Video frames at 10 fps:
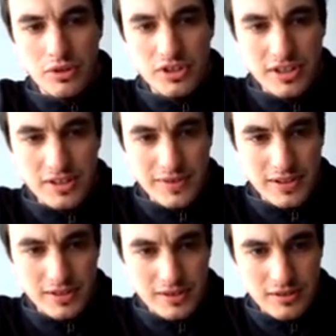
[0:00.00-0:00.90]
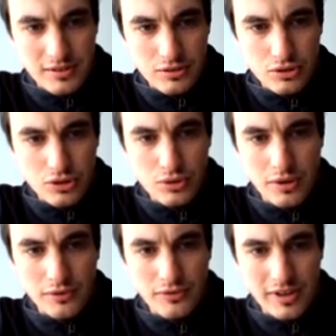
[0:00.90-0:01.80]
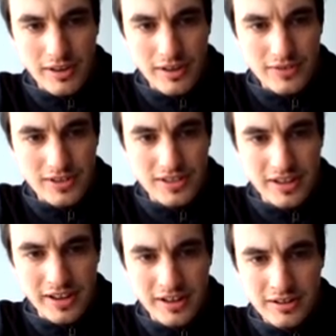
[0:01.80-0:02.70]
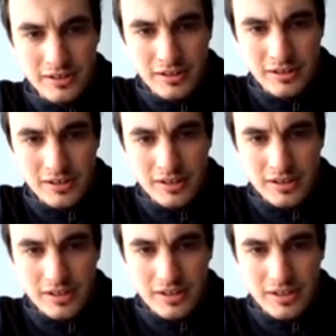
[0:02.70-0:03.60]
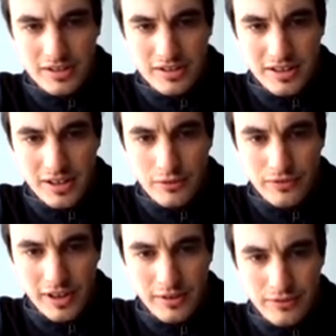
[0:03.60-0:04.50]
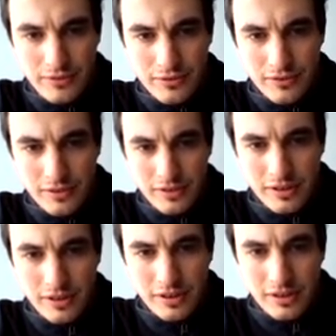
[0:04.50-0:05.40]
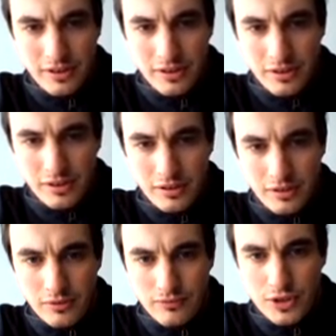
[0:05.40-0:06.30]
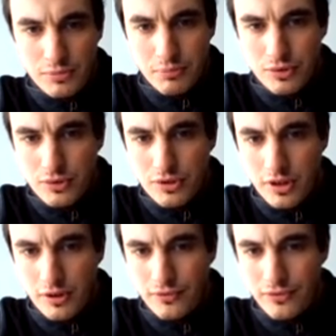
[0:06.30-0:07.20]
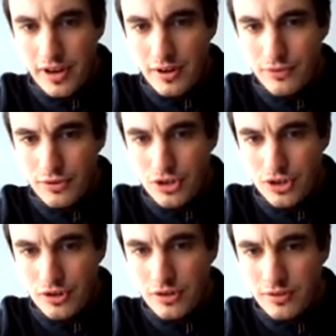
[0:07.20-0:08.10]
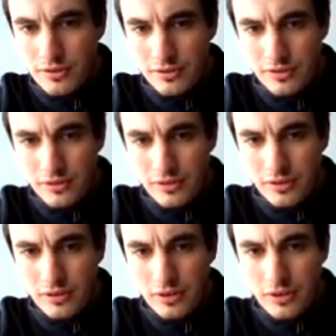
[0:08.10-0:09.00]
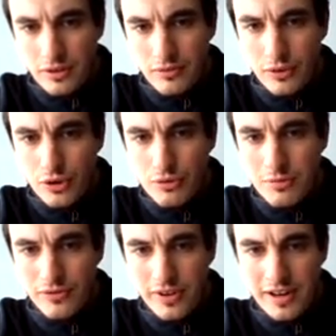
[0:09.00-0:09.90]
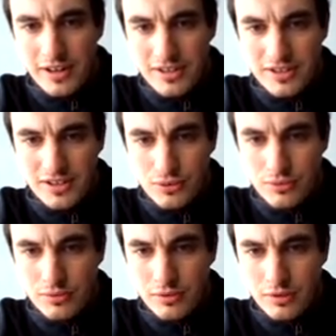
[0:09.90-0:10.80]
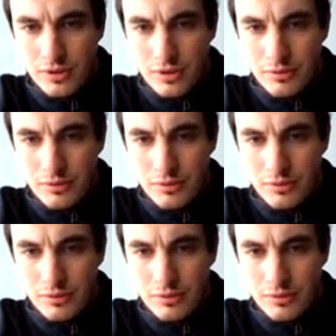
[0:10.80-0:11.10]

which is that Q of FCR is K of F, this product of L function, volume of R, C2,